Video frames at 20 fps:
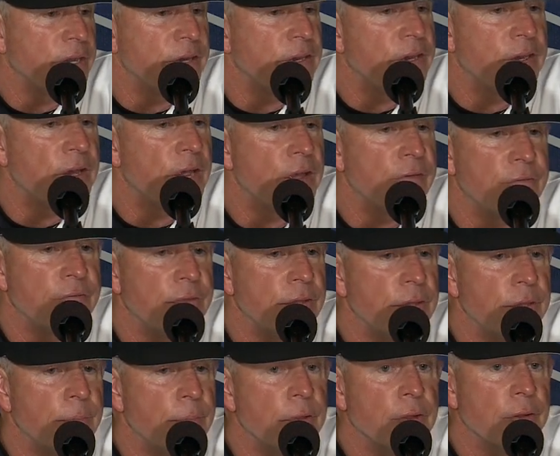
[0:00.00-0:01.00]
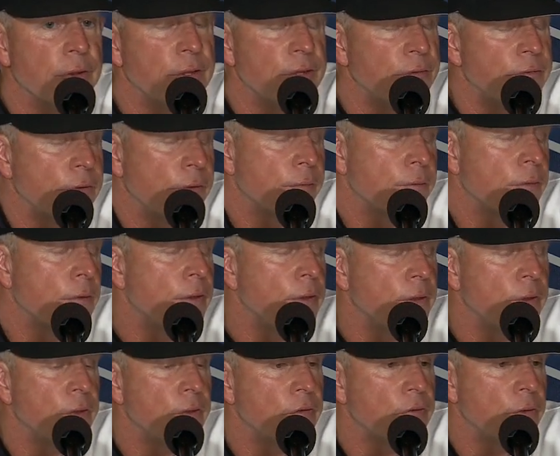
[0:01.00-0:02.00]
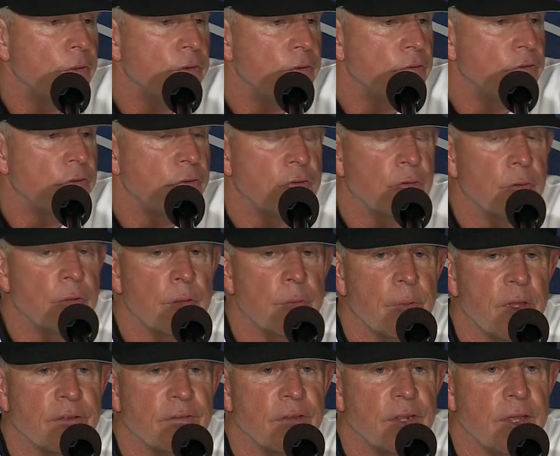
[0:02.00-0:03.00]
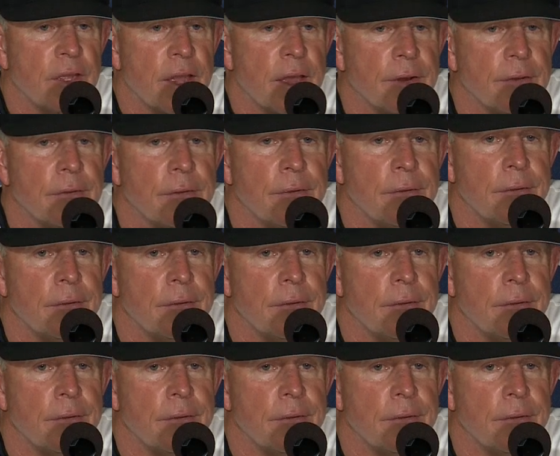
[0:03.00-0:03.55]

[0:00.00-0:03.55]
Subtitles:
he didn't have the ability to. So he's just doing the best he can.